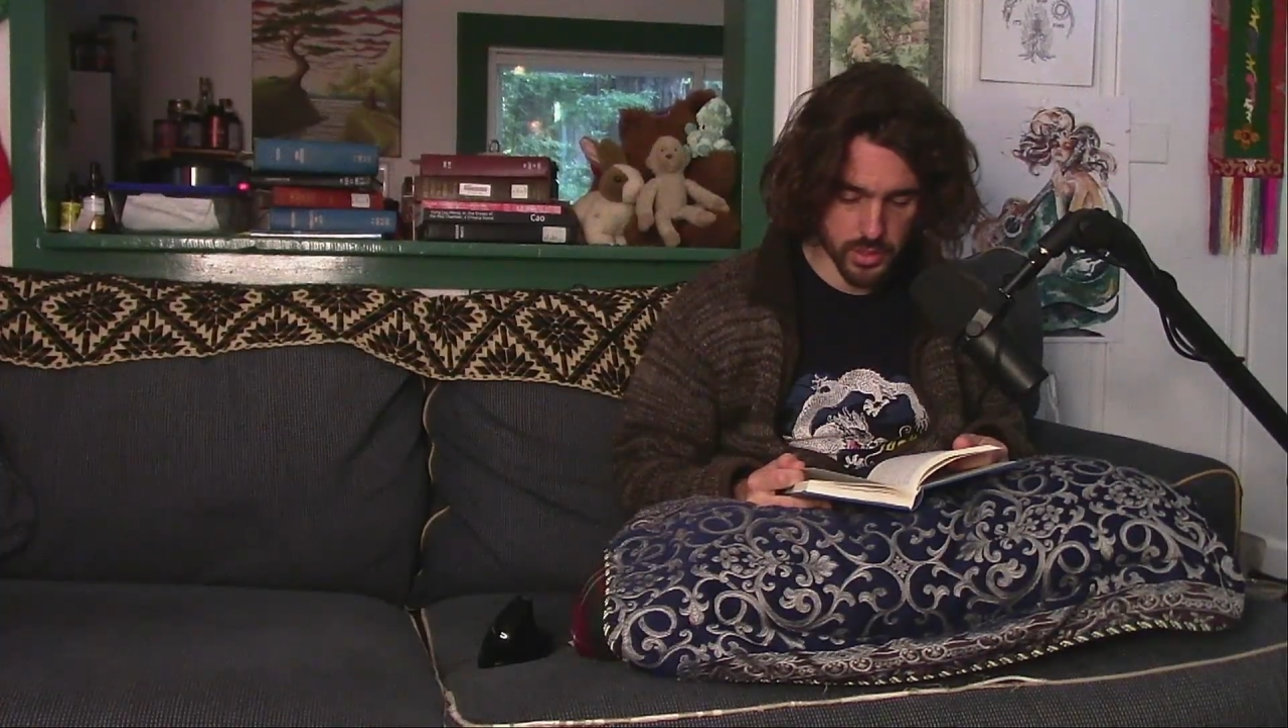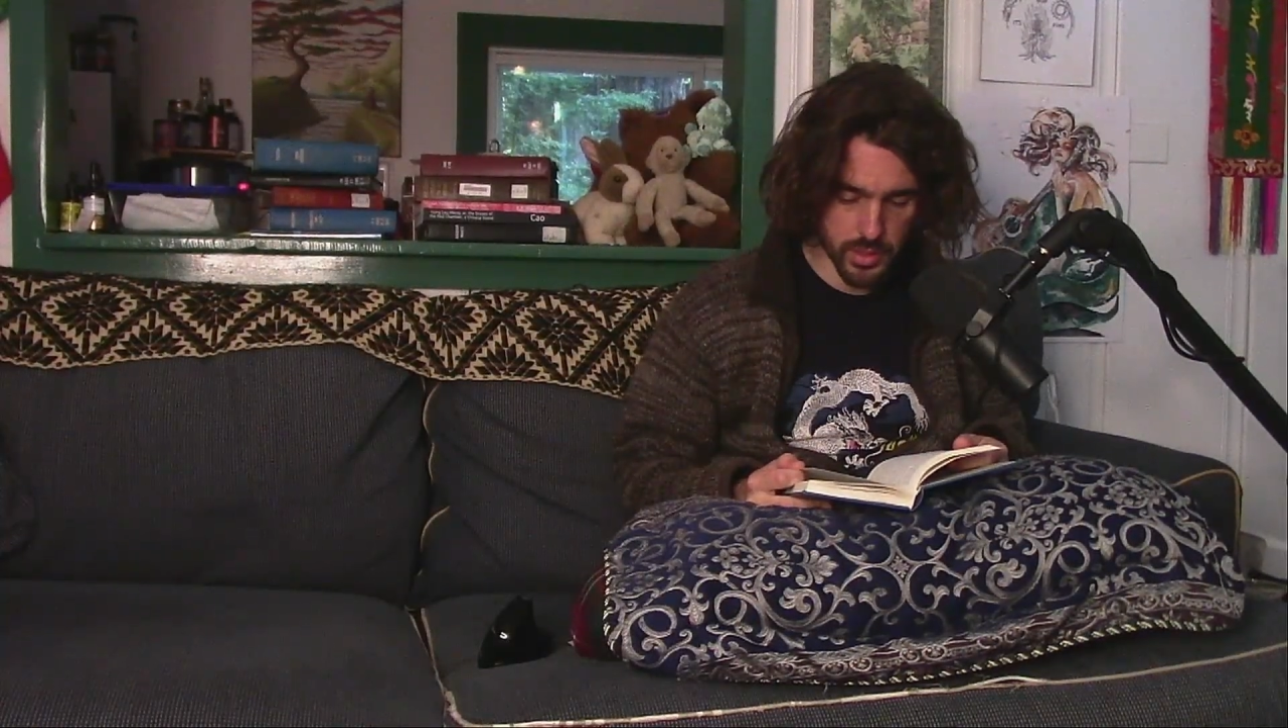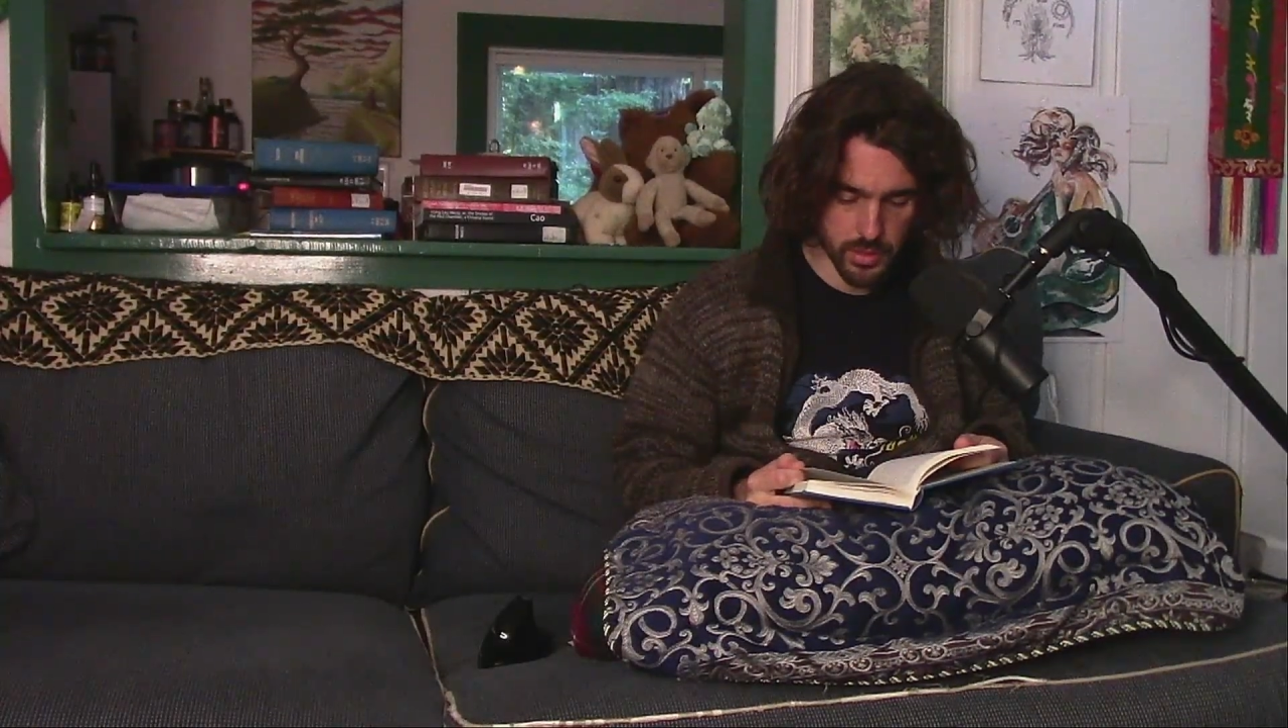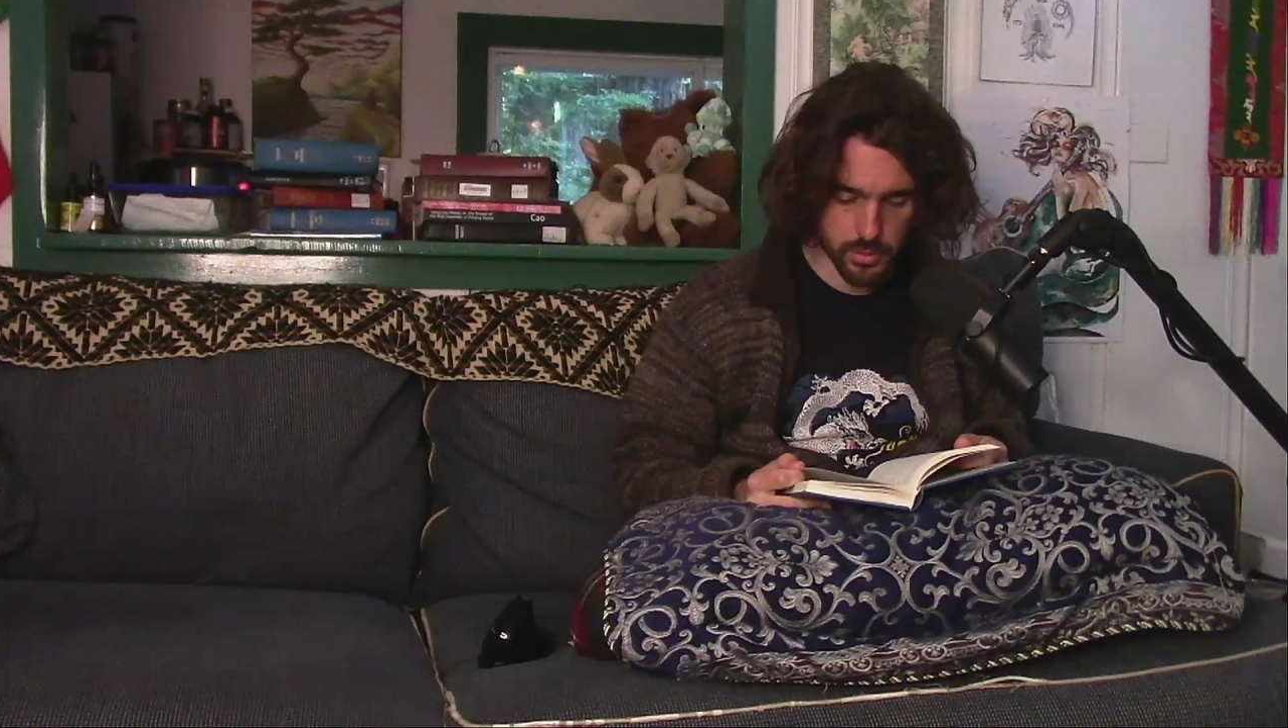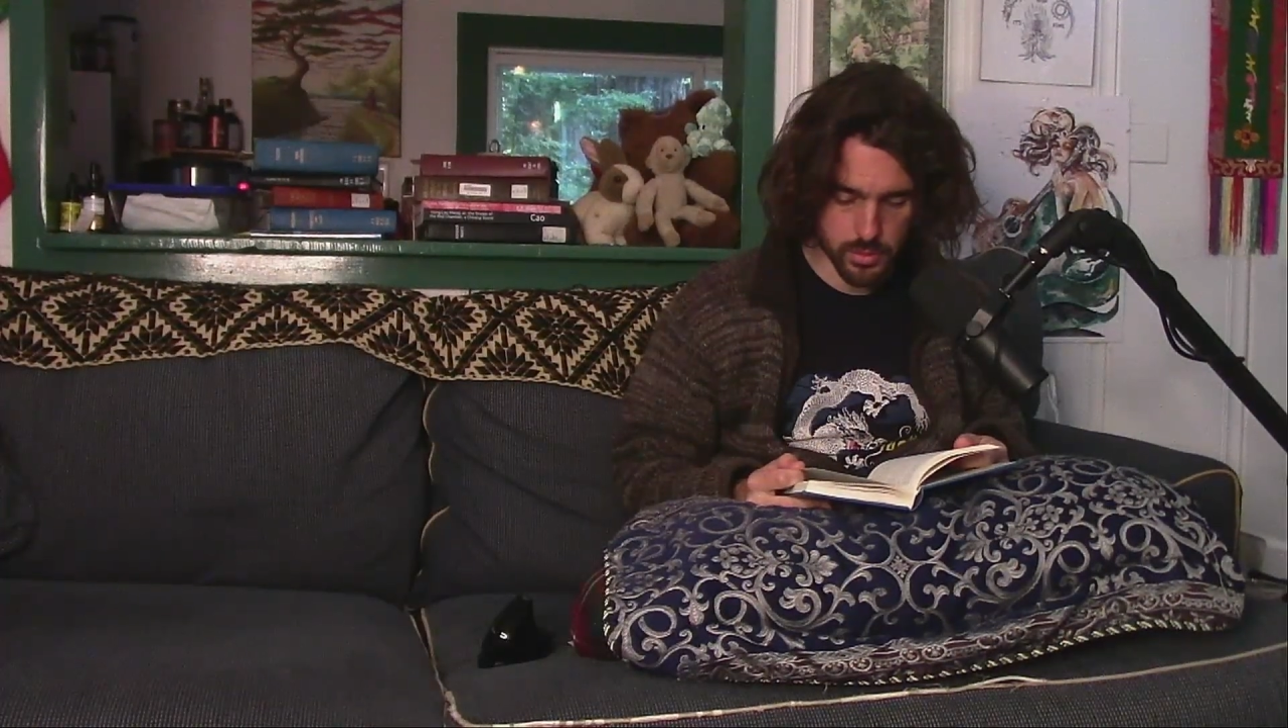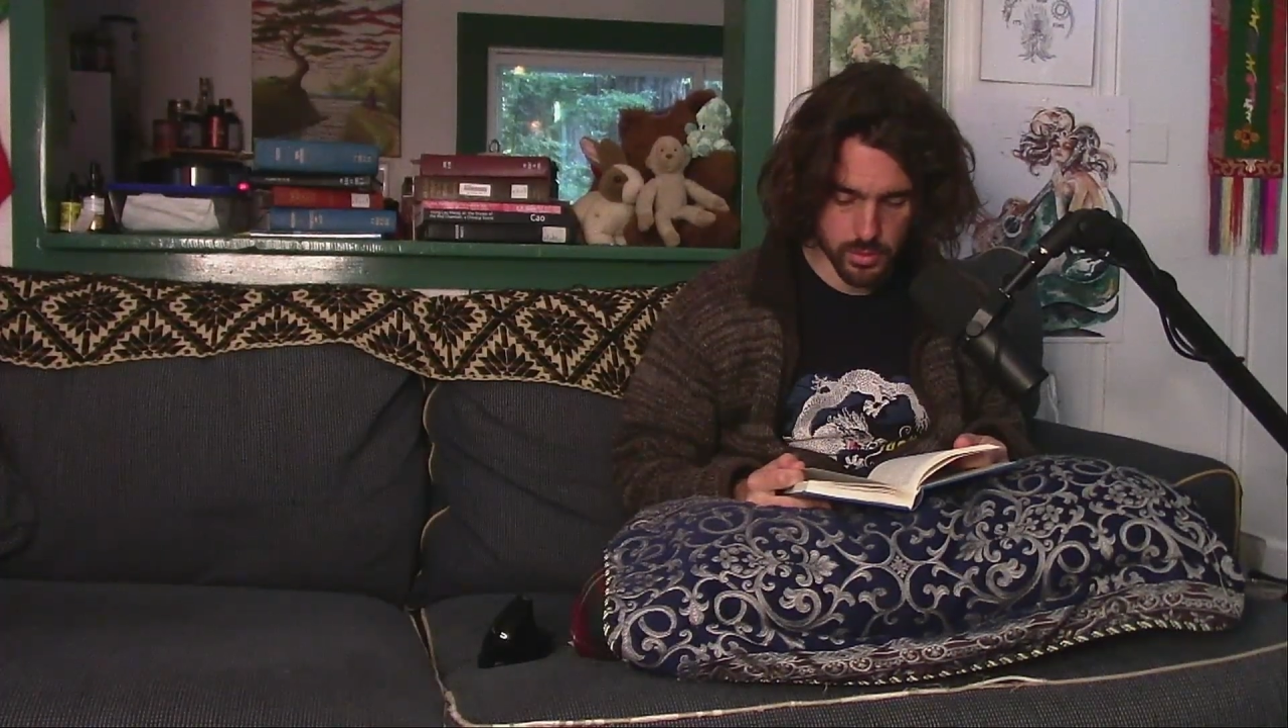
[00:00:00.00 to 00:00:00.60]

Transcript: house,